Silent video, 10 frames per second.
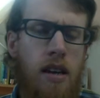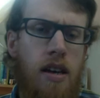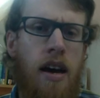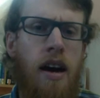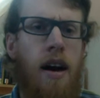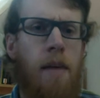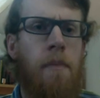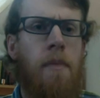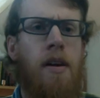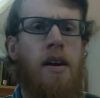
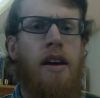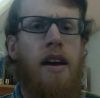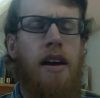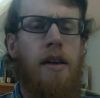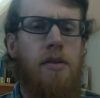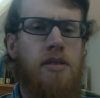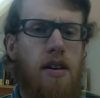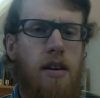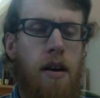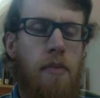It was
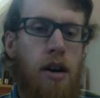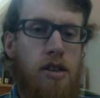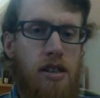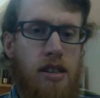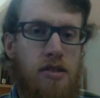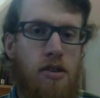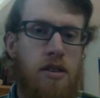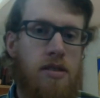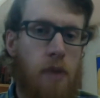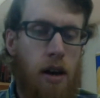a project that took
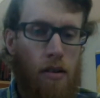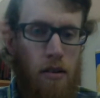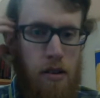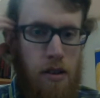us a while.